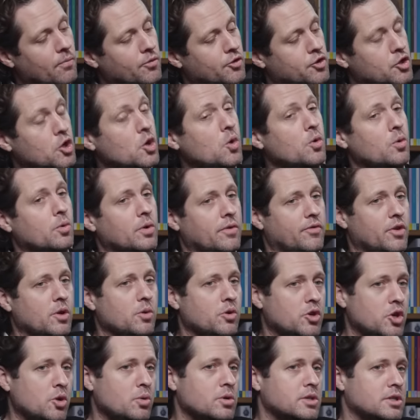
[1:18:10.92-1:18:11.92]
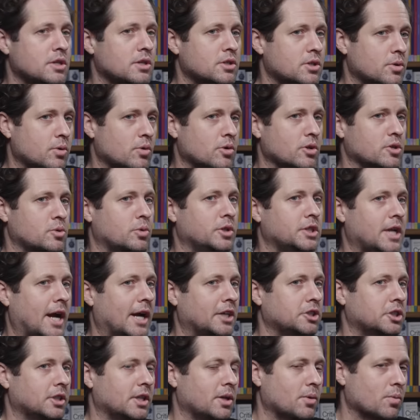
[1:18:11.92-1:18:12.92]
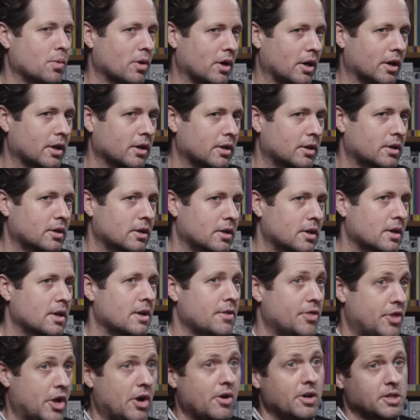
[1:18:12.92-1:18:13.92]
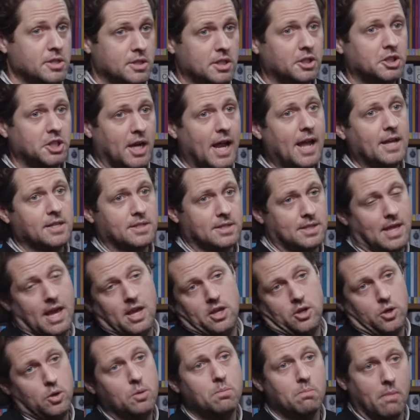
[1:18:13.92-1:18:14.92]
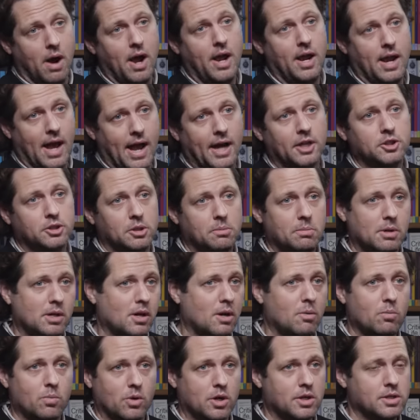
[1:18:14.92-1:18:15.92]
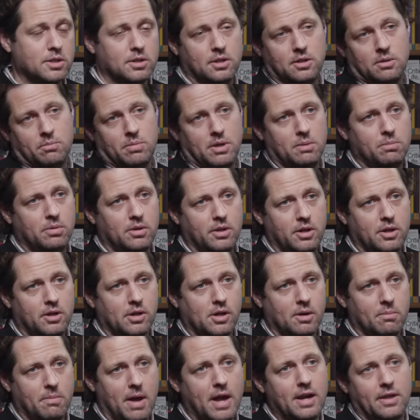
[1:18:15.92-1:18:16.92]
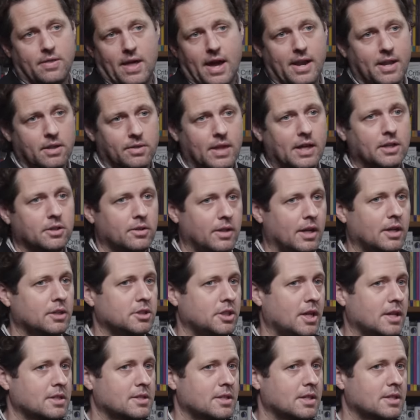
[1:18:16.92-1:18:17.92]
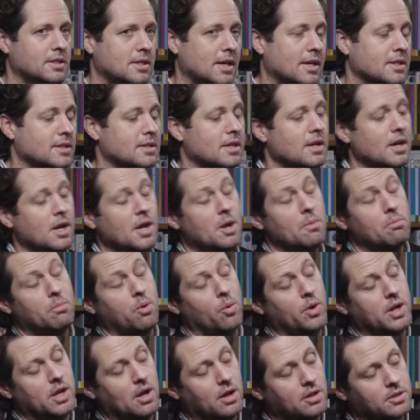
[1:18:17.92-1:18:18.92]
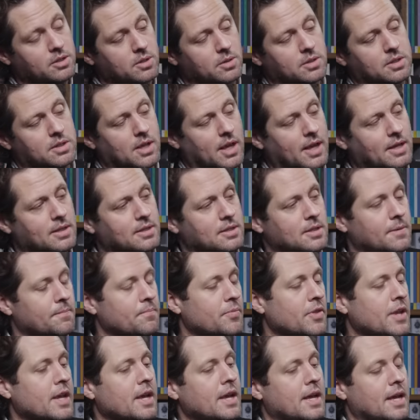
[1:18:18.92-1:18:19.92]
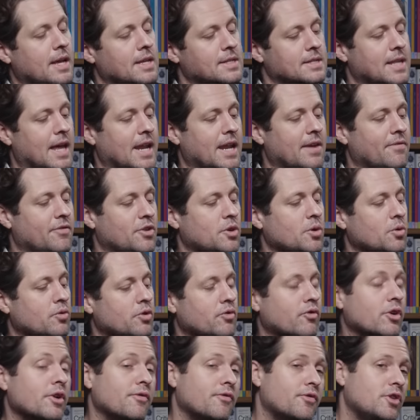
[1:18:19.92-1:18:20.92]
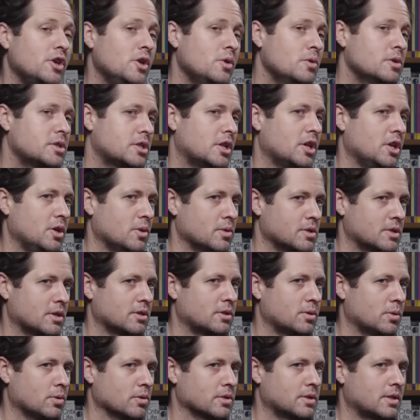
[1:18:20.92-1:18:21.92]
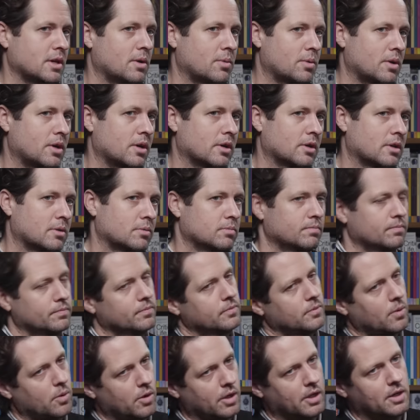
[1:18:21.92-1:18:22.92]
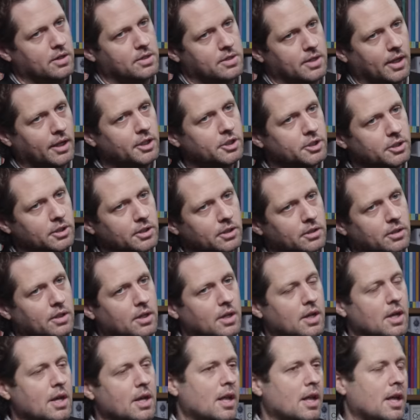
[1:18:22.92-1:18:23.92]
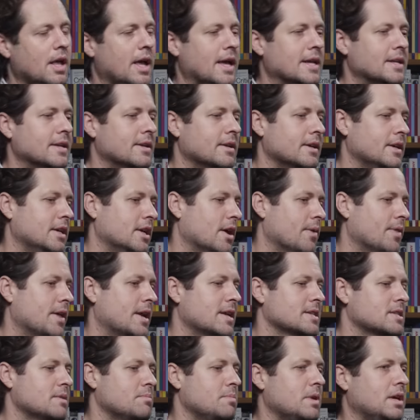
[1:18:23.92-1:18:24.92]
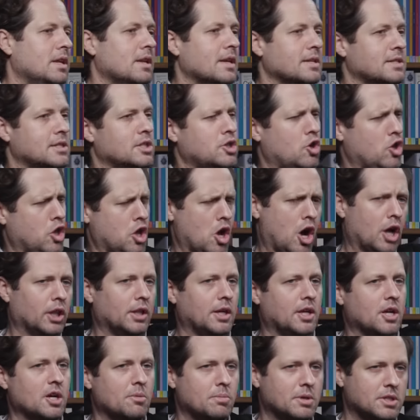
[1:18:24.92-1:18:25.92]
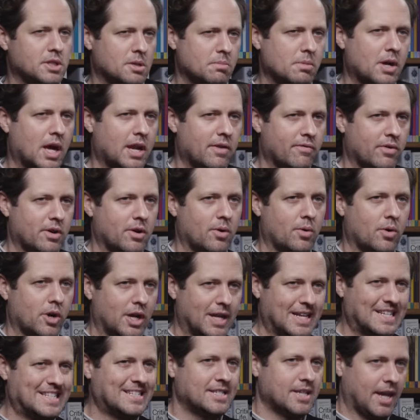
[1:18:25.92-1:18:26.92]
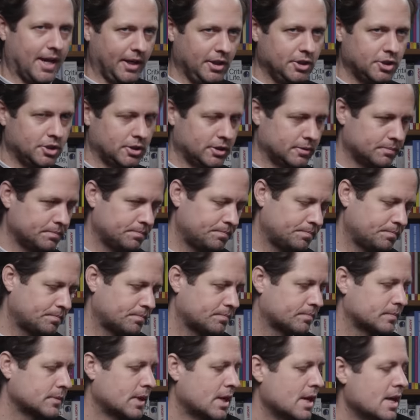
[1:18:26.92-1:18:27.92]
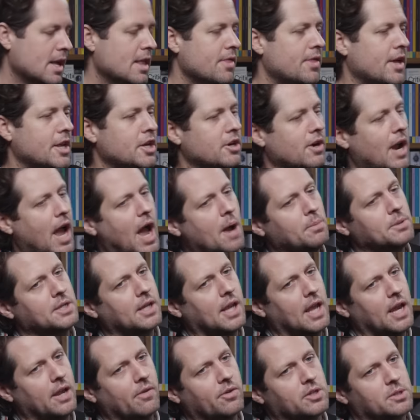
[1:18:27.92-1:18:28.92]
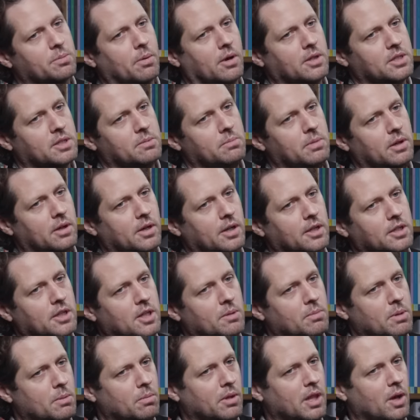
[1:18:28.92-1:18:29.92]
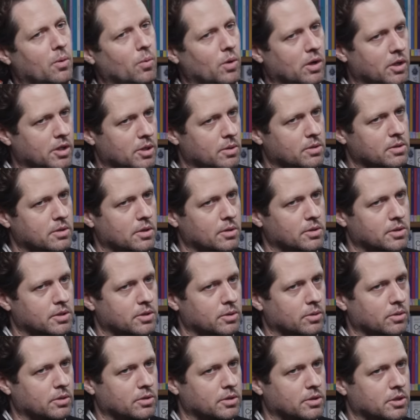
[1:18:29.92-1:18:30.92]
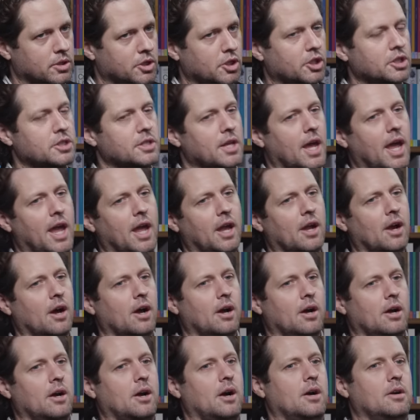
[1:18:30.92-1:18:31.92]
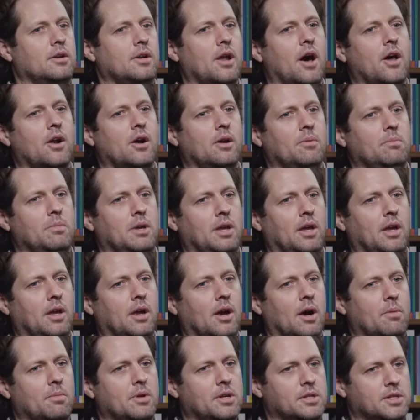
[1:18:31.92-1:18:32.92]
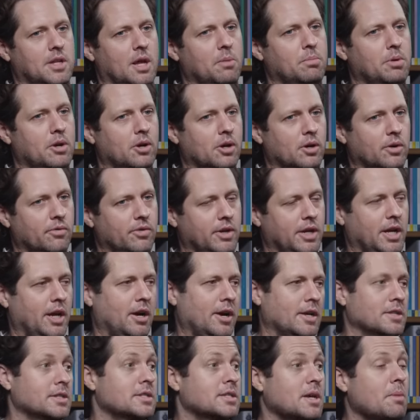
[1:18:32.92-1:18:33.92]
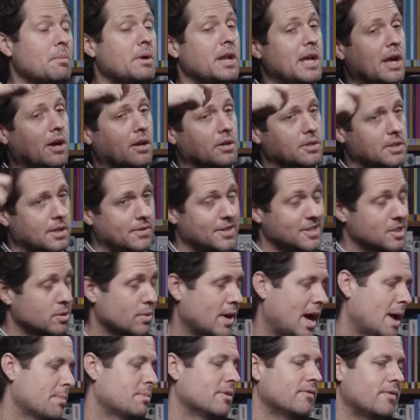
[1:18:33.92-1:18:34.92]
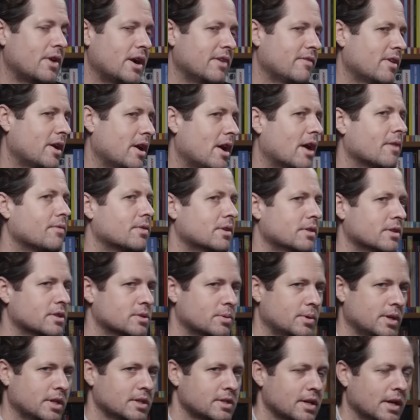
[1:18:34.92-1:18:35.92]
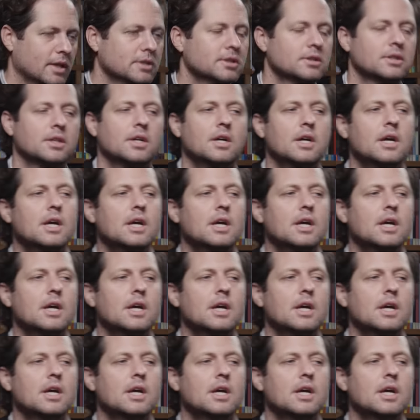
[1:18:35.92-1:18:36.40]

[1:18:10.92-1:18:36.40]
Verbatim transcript: do, if you use the tools which actually work, there is the chance that you might actually become worse than the people that you're combating. That, that, that chance exists. But what he also says is that if you refuse to use the tools that work, organization, and you know that doesn't mean necessarily a leader, but some kind of an organization, then you're abdicating responsibility to the people that will use those tools. You're saying, not on me, I'm gonna stay pure over here. And somebody else, and this is what happened very, very often in the twenty tens,